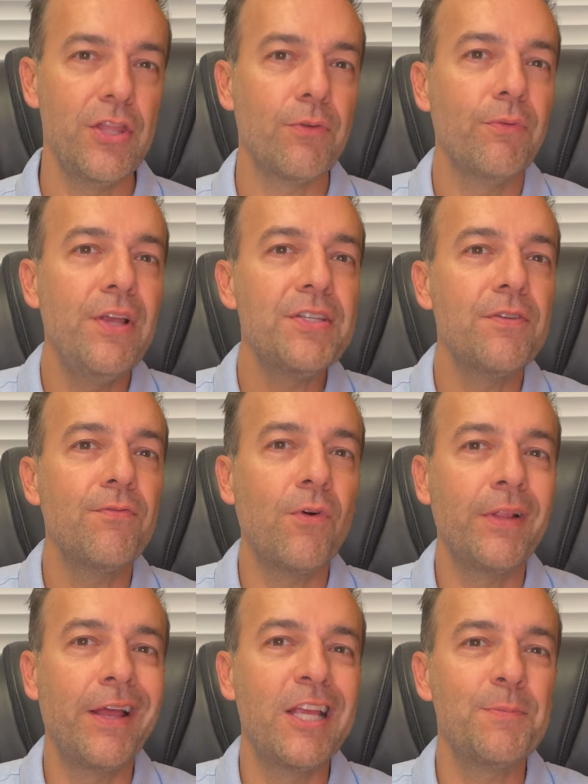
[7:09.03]
The reason for
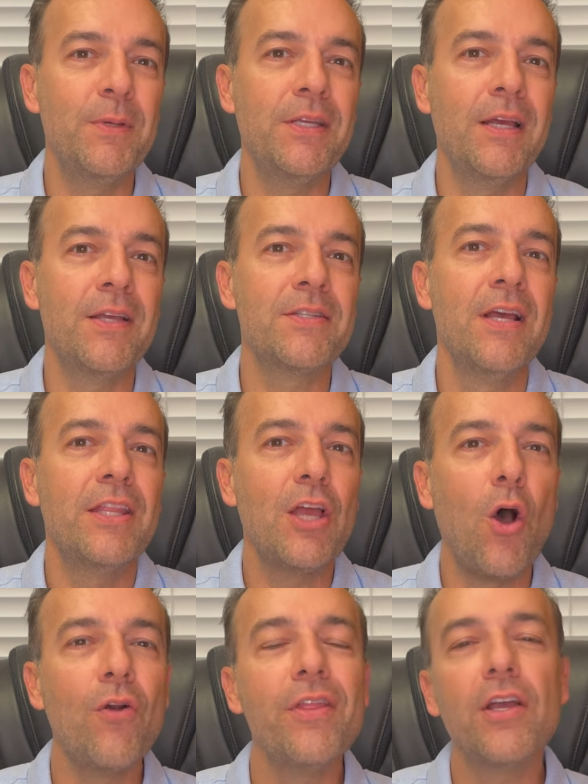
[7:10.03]
that is because the
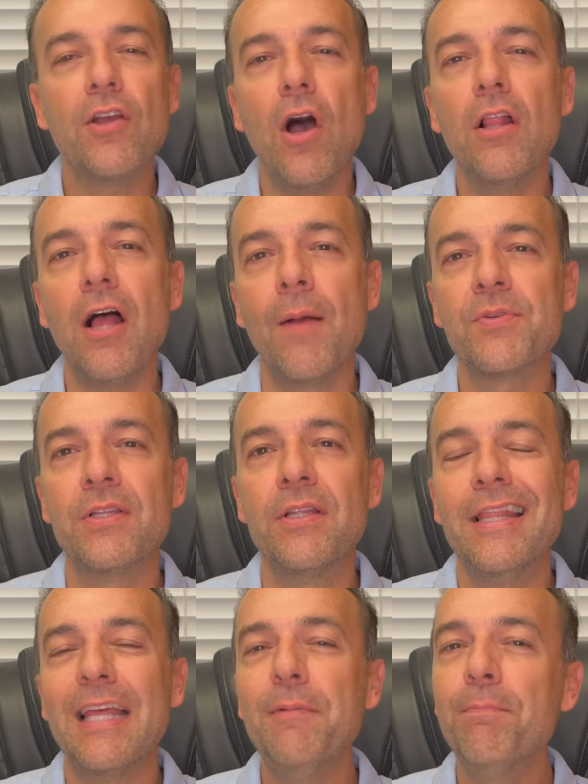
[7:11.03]
owner of that call option,
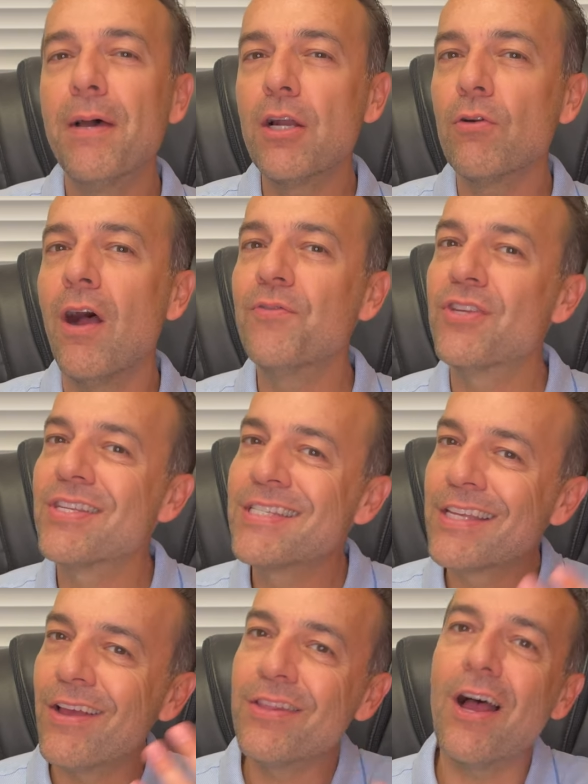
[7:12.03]
they'd be better off just
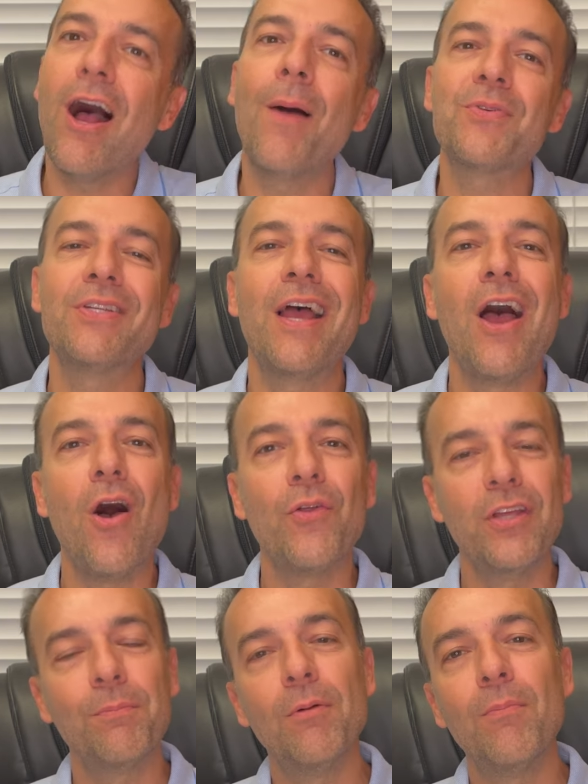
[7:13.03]
selling the option out on
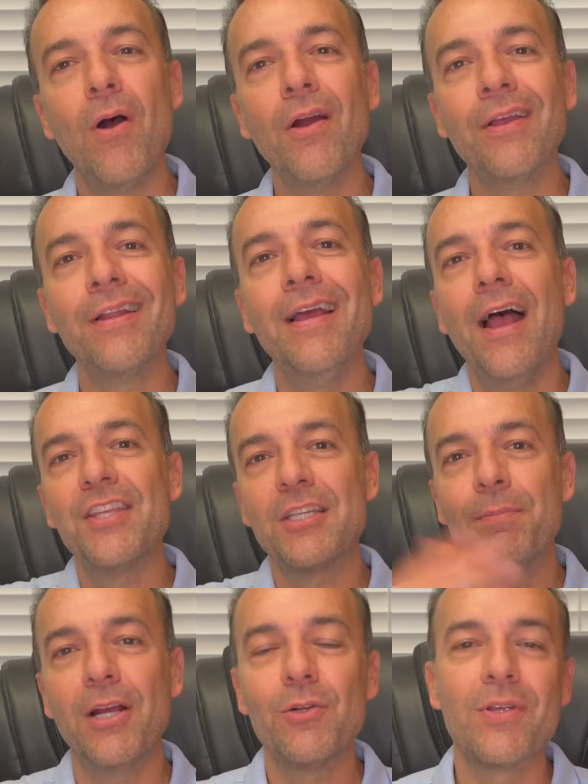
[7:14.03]
the open market as
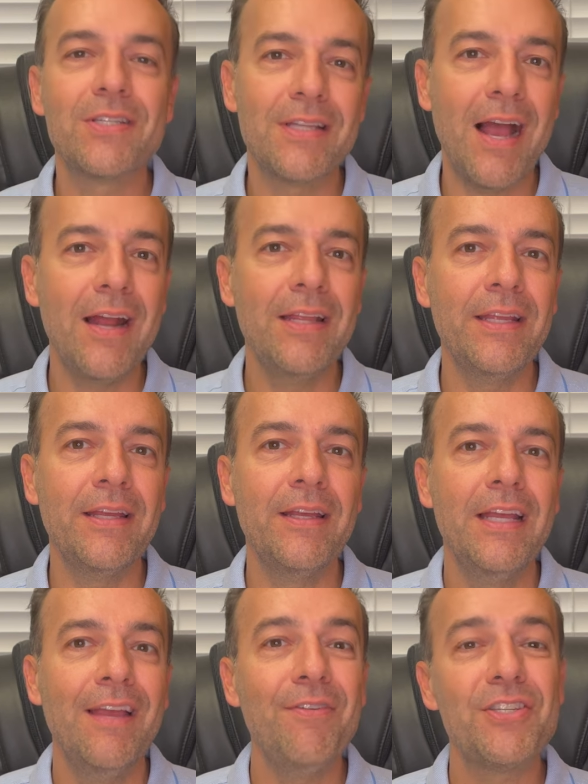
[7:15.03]
compared to assigning it
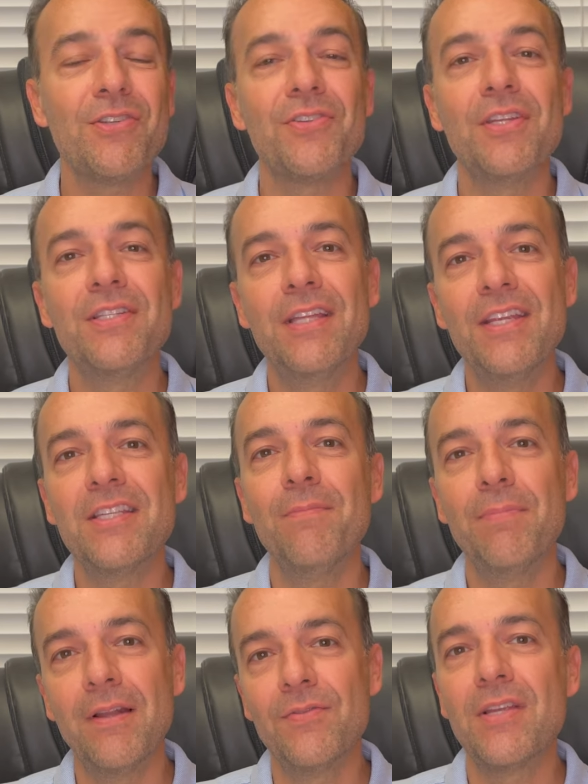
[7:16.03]
if it still has a
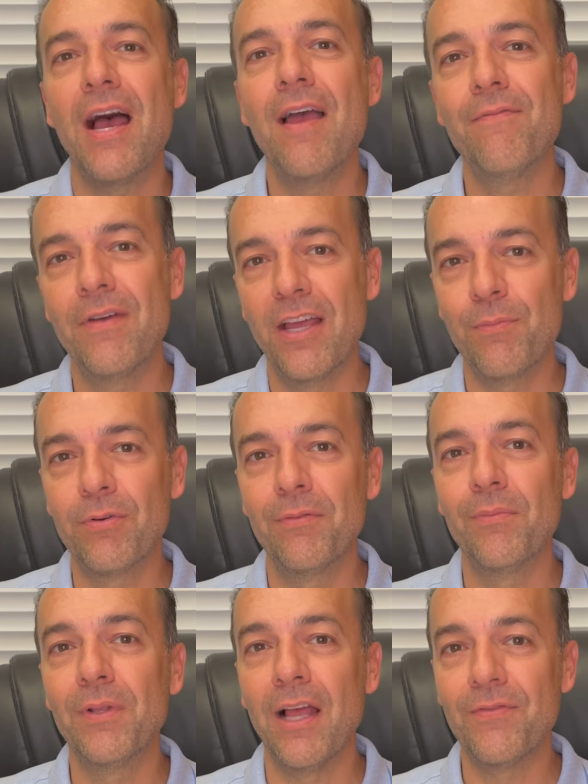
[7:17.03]
decent bit of time value
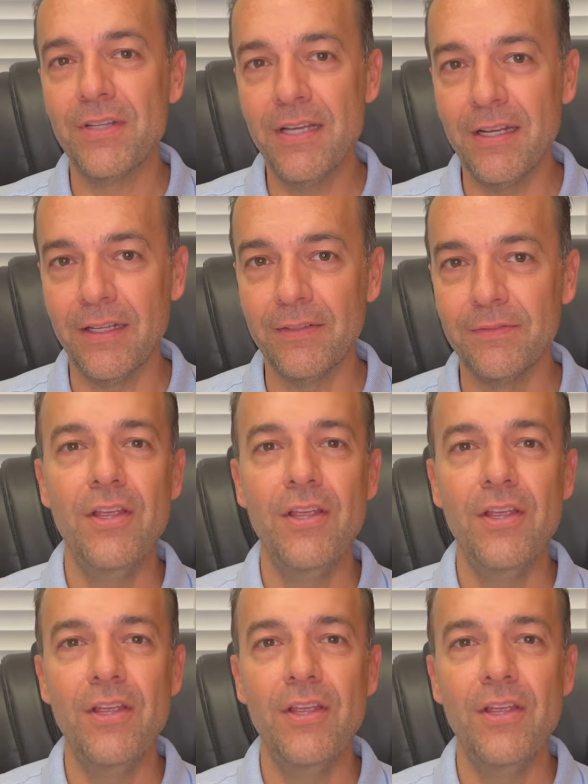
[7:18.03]
premium left in it.